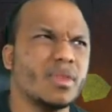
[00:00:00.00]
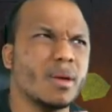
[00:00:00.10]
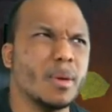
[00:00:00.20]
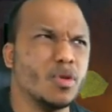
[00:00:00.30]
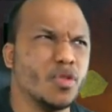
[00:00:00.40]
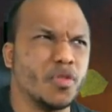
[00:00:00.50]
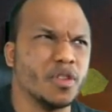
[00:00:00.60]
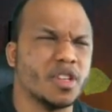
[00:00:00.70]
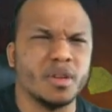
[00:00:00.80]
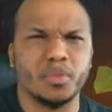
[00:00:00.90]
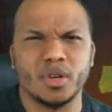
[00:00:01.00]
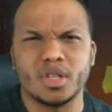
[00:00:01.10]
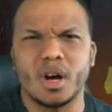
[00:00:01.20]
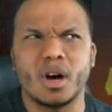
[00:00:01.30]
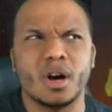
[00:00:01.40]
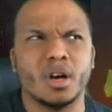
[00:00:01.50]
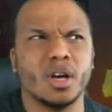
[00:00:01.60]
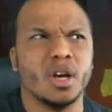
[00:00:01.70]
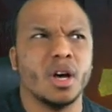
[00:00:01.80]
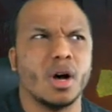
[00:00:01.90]
maybe you feel certain perks are
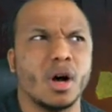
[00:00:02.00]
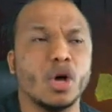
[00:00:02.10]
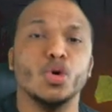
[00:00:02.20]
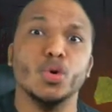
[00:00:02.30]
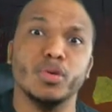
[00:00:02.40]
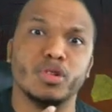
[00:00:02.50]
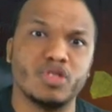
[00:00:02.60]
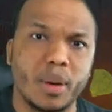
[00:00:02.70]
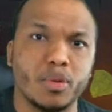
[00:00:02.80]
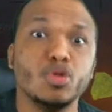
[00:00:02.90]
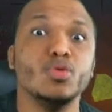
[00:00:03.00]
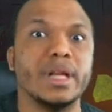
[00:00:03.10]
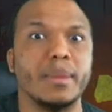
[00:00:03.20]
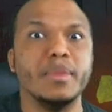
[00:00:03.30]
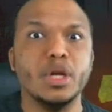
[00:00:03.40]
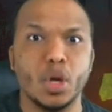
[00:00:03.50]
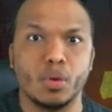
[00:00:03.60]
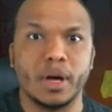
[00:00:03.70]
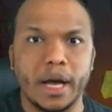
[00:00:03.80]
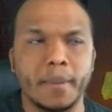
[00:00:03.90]
good with the Trapper, do let me know,
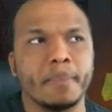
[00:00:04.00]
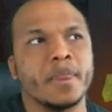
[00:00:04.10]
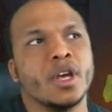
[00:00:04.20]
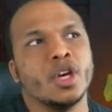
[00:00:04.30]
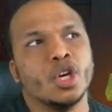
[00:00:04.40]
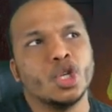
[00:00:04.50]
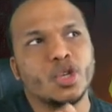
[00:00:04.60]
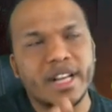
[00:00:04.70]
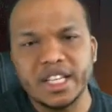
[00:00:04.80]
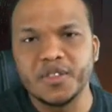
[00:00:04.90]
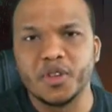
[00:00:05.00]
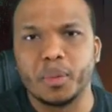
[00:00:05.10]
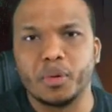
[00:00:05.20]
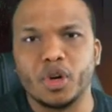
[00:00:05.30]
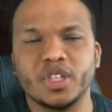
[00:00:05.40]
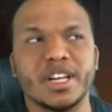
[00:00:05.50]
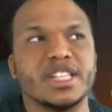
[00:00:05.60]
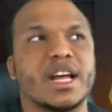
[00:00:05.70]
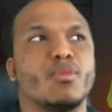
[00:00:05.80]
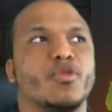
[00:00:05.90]
okay? So that's it for the perks.
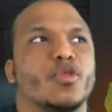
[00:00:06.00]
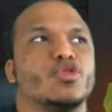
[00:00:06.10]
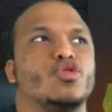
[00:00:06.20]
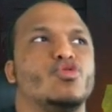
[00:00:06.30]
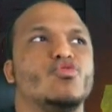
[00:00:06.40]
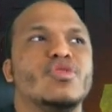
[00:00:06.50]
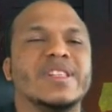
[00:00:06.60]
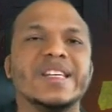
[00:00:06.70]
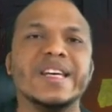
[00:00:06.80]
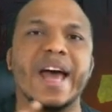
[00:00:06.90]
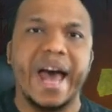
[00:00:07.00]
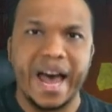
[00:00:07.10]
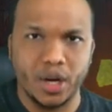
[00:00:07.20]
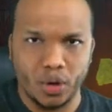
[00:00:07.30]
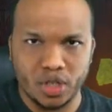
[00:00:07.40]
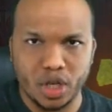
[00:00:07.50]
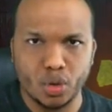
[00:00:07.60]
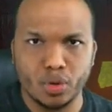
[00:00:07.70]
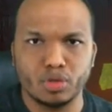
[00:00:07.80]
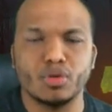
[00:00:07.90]
Let's now move on to the add-ons that
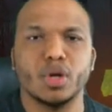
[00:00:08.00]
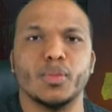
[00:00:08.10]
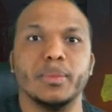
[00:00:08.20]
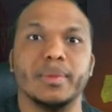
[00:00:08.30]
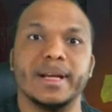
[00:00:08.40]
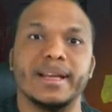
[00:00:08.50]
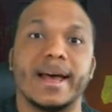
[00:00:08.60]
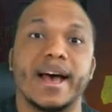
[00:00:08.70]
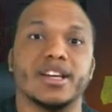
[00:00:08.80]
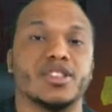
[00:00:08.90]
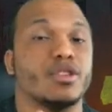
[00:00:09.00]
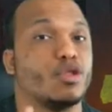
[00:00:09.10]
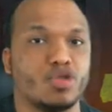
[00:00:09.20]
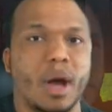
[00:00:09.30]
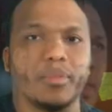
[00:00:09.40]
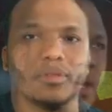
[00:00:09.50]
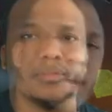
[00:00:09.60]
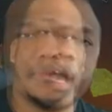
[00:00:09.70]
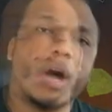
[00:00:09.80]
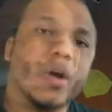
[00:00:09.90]
you want to run when playing as the Trapper.
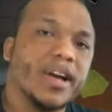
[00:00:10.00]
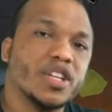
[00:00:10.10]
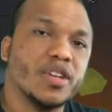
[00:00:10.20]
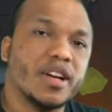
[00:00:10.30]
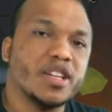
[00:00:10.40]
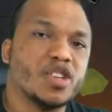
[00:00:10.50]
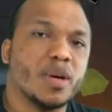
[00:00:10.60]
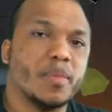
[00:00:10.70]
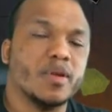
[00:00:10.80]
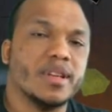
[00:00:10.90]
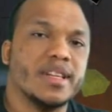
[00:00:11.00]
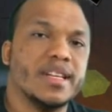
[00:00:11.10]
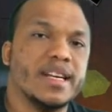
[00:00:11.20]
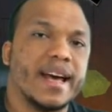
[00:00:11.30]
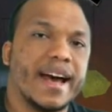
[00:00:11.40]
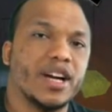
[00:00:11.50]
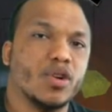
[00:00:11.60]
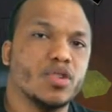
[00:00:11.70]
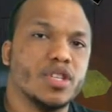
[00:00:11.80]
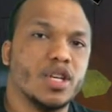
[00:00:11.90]
Okay, so now let's talk about the
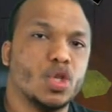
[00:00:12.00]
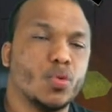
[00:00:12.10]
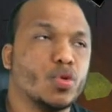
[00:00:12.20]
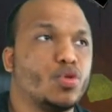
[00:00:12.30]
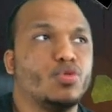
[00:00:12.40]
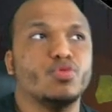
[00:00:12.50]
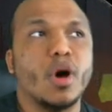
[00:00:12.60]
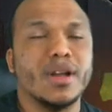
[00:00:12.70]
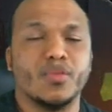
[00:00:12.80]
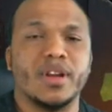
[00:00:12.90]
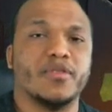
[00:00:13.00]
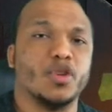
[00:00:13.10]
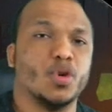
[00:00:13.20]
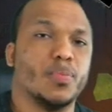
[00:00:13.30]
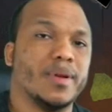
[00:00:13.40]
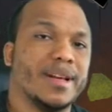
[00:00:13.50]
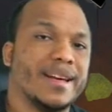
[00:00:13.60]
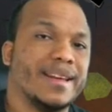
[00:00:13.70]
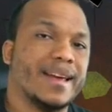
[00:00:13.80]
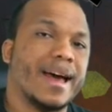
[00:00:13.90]
add-ons that you want to run whenever you're
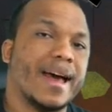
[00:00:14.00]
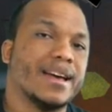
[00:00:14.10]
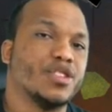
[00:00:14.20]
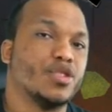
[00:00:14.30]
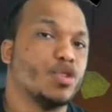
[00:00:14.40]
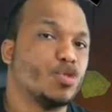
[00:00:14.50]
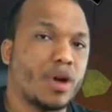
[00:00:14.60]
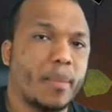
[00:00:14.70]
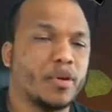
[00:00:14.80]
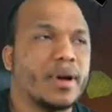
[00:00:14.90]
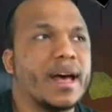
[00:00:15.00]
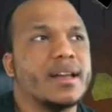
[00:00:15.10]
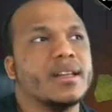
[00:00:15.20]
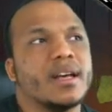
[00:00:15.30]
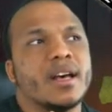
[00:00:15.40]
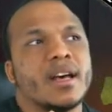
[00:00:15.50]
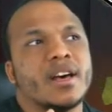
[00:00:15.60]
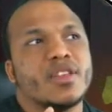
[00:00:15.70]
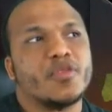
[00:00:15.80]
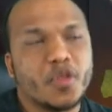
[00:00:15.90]
playing as the Trapper. And
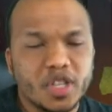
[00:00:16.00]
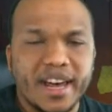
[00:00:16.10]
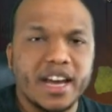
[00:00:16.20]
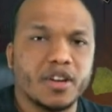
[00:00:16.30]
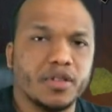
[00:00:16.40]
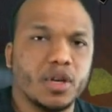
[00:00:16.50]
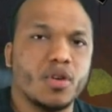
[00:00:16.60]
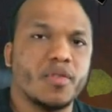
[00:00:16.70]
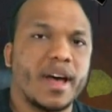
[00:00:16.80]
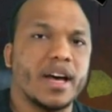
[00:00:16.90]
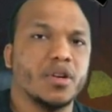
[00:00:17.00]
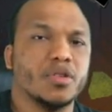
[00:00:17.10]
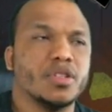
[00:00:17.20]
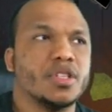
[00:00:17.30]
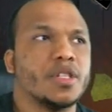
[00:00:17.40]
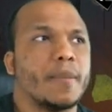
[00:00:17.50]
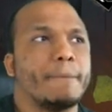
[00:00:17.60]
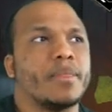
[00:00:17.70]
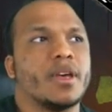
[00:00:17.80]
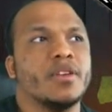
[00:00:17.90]
the first category of add-ons
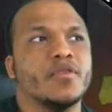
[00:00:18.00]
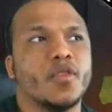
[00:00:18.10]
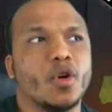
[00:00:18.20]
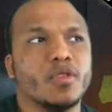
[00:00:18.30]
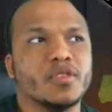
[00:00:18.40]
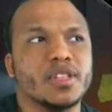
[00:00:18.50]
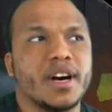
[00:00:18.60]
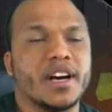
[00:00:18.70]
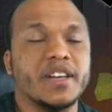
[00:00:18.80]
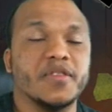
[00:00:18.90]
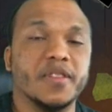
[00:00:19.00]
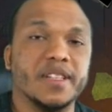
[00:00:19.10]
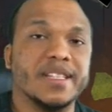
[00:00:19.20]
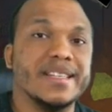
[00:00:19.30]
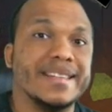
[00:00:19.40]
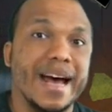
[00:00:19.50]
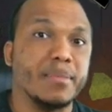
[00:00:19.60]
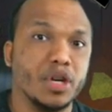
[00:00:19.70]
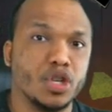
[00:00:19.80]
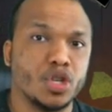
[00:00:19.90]
involves inflicting
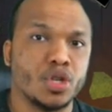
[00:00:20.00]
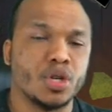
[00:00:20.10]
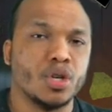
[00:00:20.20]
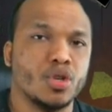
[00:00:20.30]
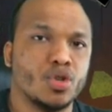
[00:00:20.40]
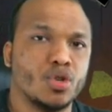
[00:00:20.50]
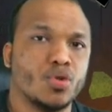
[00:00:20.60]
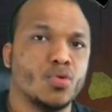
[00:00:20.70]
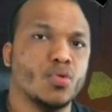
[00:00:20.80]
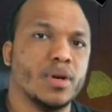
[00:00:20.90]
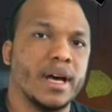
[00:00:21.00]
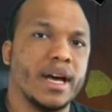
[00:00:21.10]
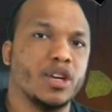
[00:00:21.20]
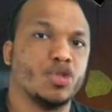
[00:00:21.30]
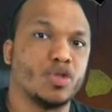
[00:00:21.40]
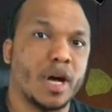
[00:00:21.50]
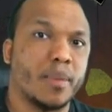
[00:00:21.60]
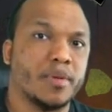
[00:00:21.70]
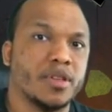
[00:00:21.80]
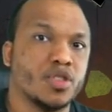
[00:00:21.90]
damage to a
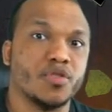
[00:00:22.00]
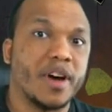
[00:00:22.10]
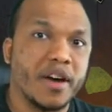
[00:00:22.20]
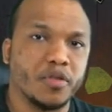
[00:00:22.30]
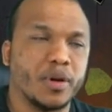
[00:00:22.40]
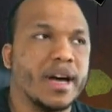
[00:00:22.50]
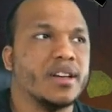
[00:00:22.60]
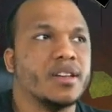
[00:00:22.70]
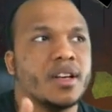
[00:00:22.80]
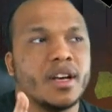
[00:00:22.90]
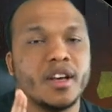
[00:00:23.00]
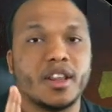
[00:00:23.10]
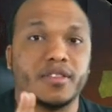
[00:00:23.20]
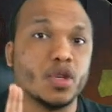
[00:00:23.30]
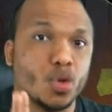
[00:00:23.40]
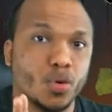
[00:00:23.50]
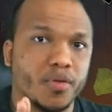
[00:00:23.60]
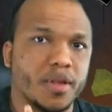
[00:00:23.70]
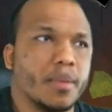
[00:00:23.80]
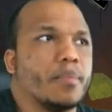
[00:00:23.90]
trapped survivor, and there are 2
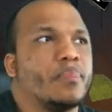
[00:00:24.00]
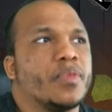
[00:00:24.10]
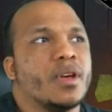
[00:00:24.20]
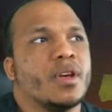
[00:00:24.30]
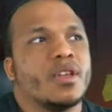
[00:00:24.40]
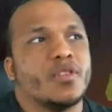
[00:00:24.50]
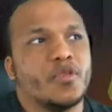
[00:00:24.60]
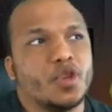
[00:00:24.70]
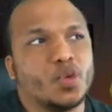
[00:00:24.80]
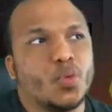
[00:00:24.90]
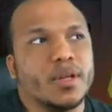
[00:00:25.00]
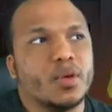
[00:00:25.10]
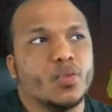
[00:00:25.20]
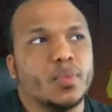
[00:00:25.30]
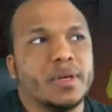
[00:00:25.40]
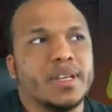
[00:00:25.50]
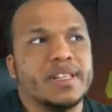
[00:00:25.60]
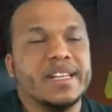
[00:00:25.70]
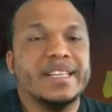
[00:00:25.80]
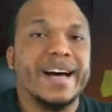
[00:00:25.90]
of them. The first one would be
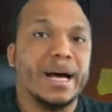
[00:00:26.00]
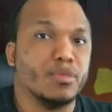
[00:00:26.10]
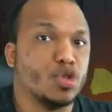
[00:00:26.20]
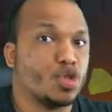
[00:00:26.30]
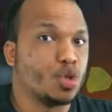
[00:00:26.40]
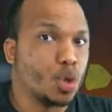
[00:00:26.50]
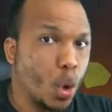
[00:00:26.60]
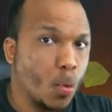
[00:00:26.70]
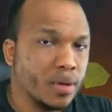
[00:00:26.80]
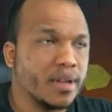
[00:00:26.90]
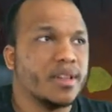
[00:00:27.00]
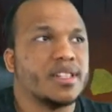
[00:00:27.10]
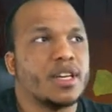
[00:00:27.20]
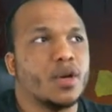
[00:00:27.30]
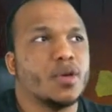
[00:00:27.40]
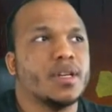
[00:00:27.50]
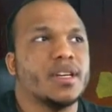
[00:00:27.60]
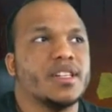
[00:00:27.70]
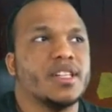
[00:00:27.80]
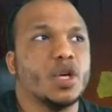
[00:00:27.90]
the Diamond Stone, the second
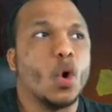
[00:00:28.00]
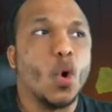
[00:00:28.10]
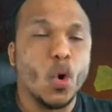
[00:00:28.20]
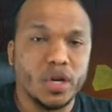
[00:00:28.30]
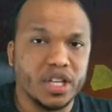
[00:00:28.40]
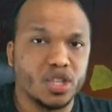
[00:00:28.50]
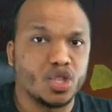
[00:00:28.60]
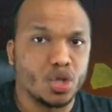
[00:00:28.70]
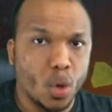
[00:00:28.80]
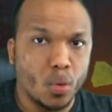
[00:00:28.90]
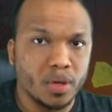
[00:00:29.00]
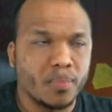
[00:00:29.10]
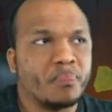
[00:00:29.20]
is the Honing Stone.